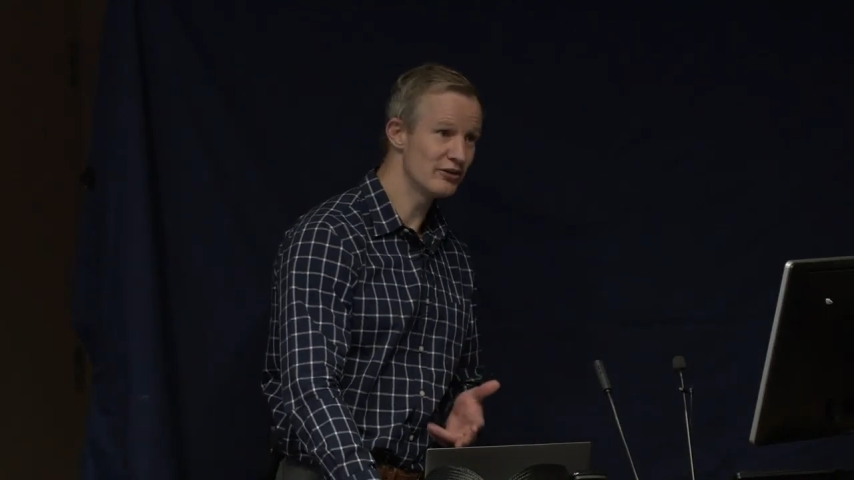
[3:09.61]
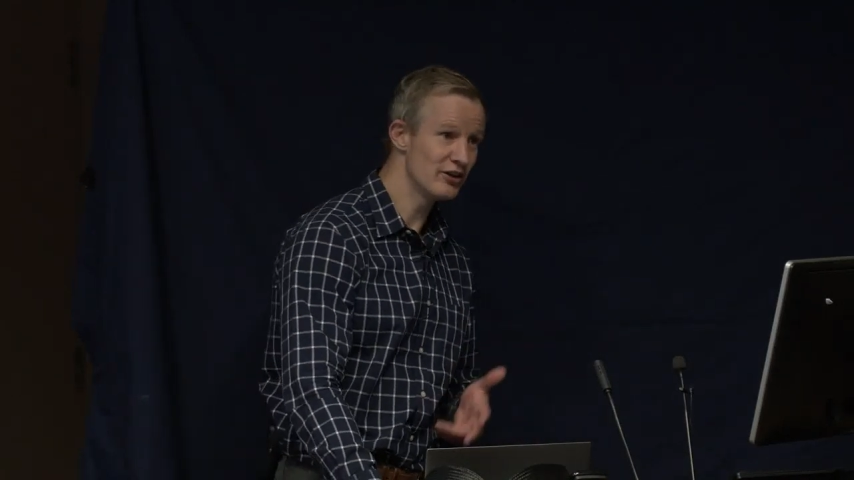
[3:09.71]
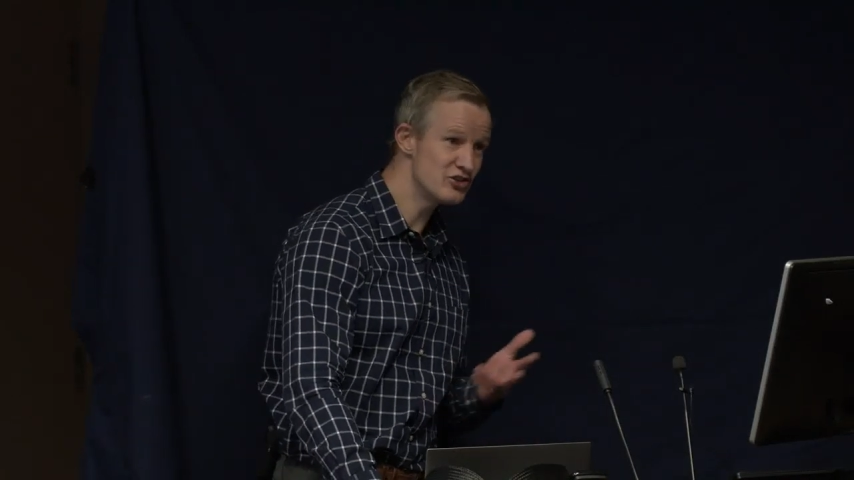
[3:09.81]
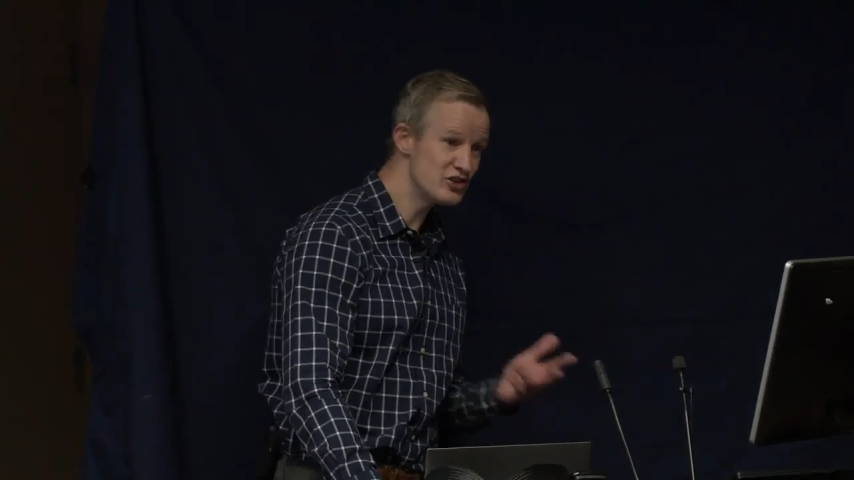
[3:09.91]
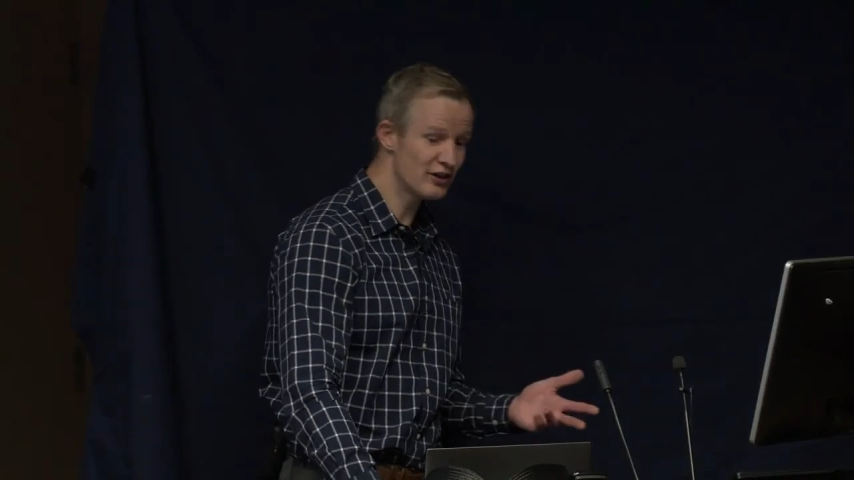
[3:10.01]

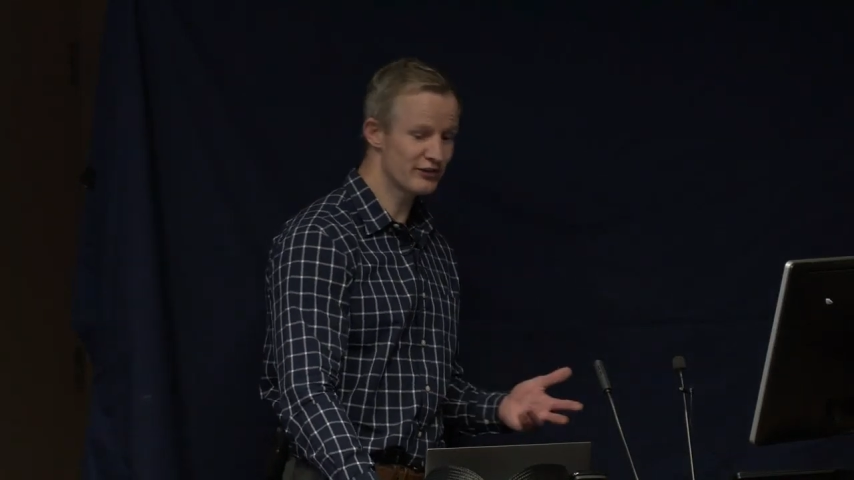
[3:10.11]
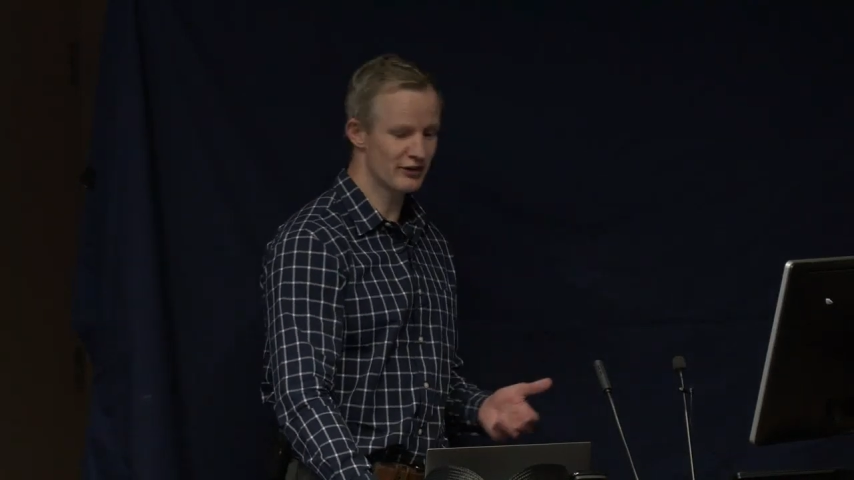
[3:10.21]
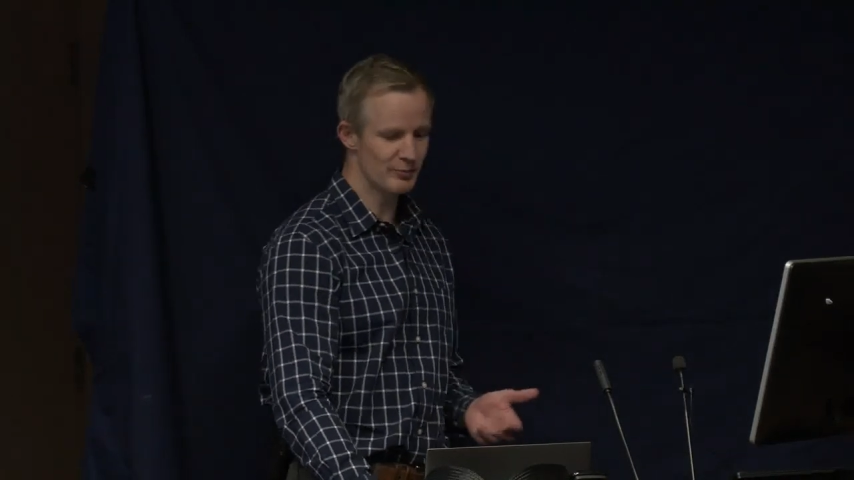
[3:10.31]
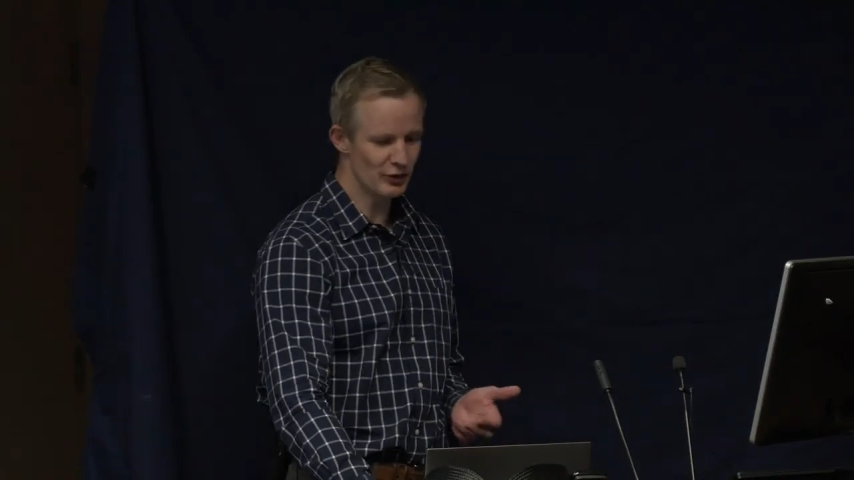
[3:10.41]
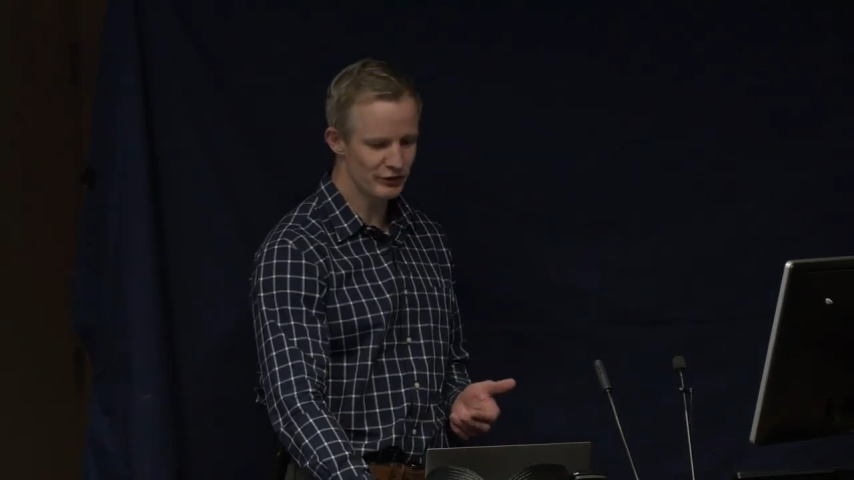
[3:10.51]
suggest
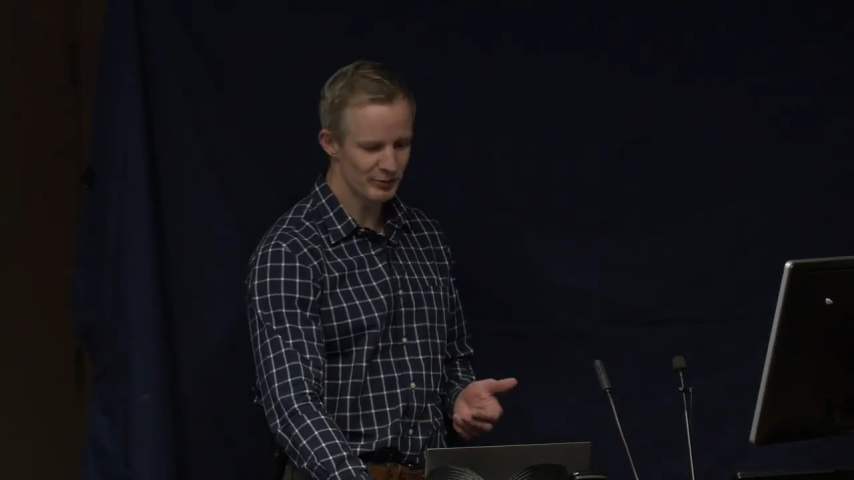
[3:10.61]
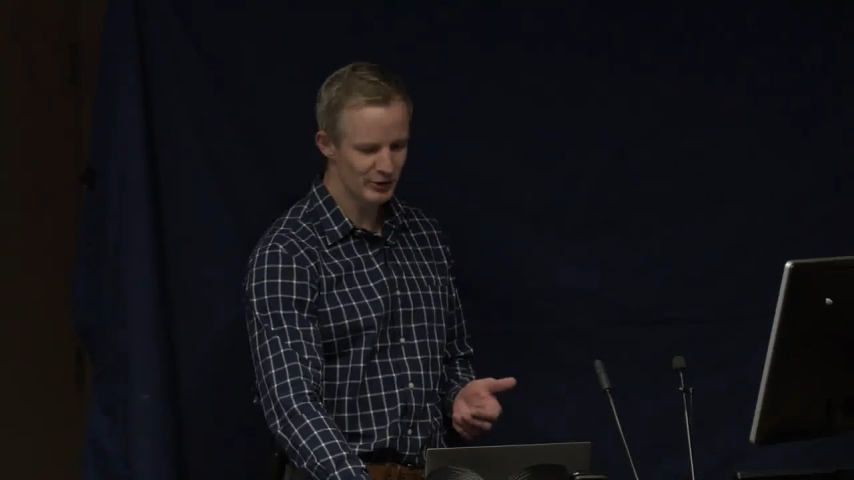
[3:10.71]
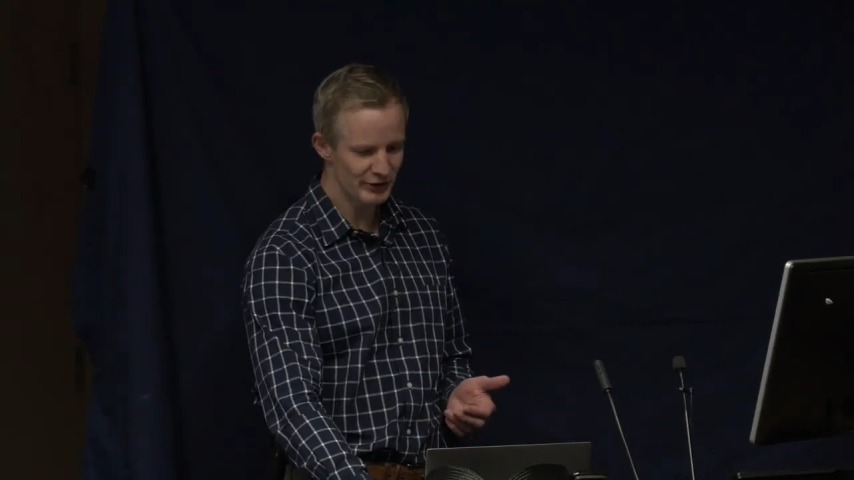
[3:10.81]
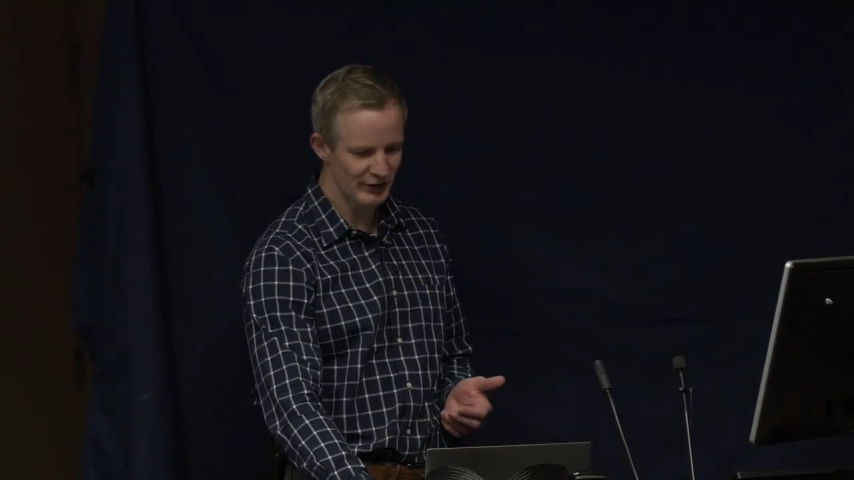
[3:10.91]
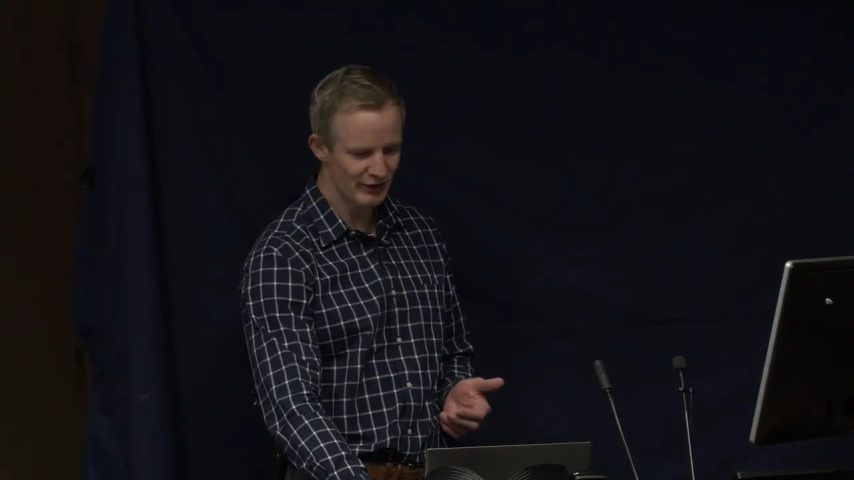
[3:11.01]
the
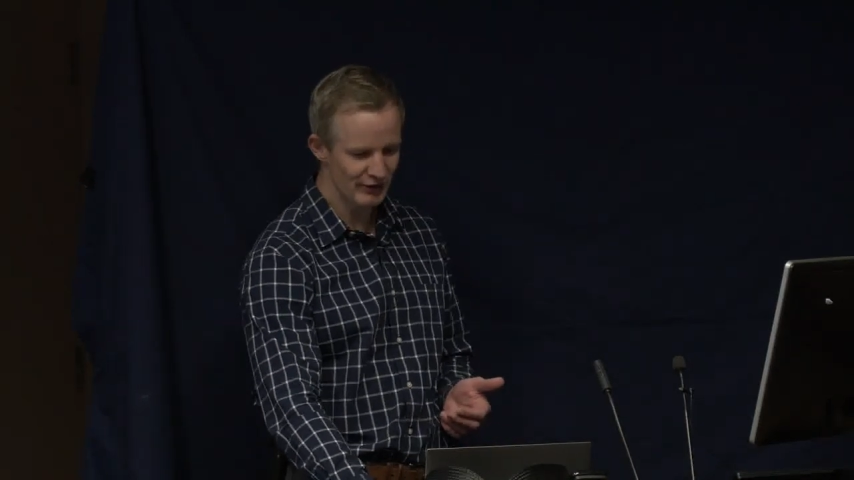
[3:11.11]
possibility